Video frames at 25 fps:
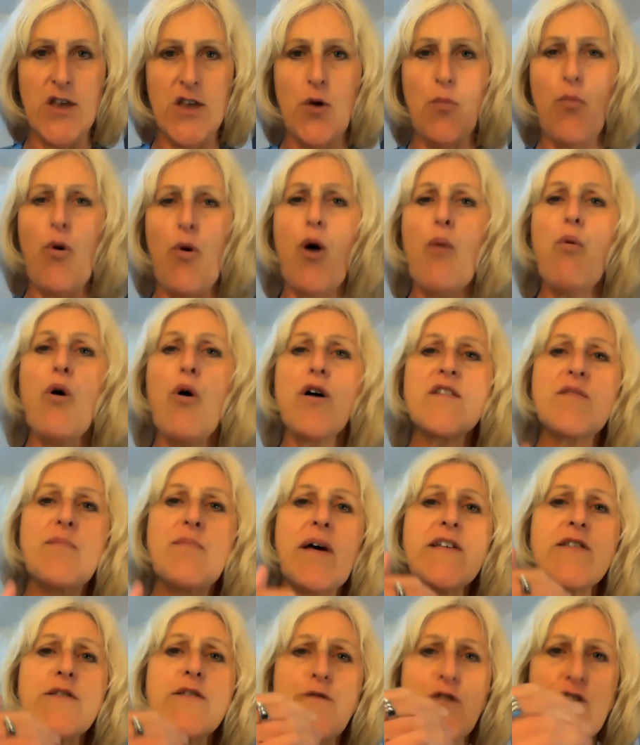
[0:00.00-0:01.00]
what works
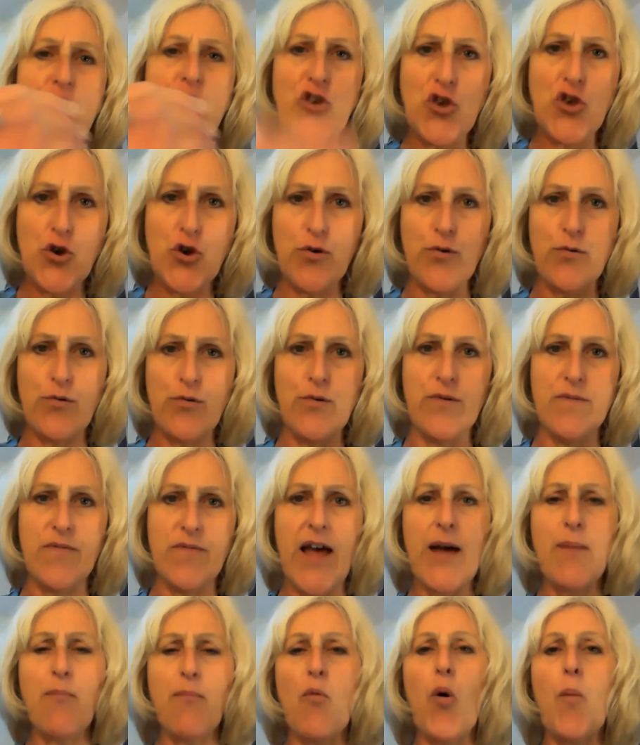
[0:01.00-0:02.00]
best for you,
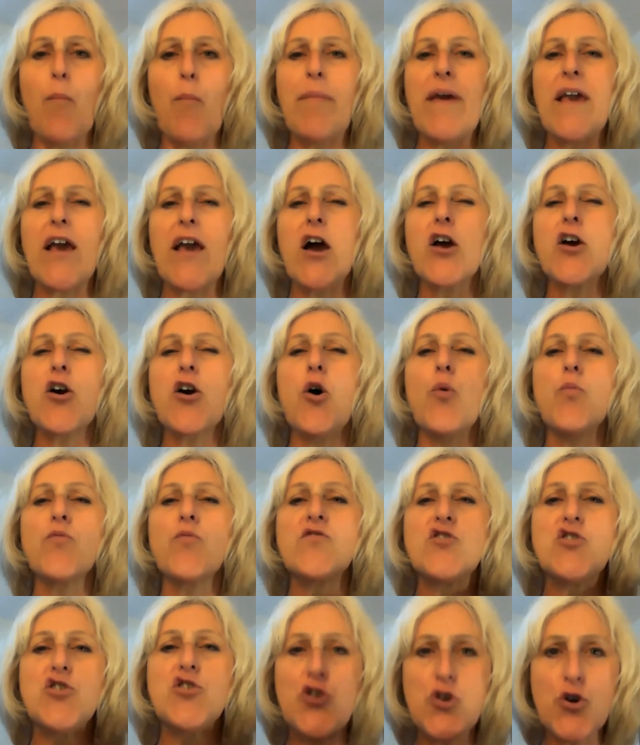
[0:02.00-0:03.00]
and what bigger goals
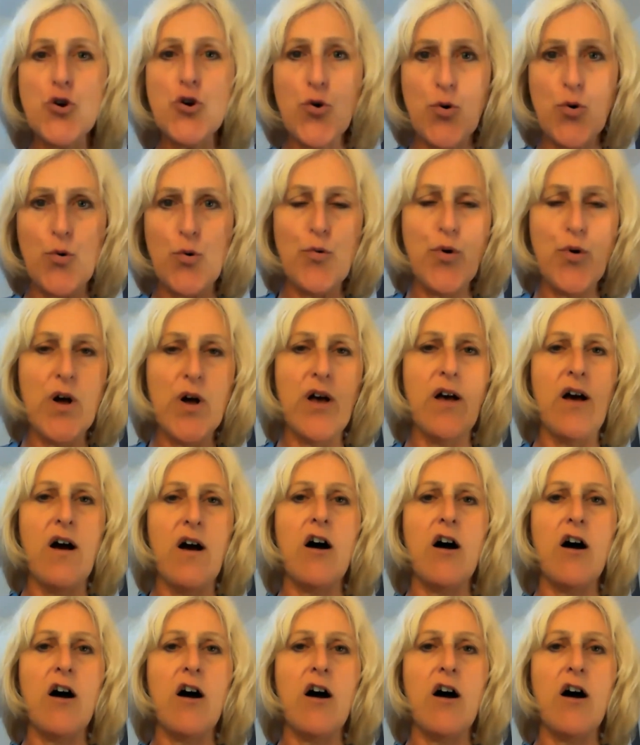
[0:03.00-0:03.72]
you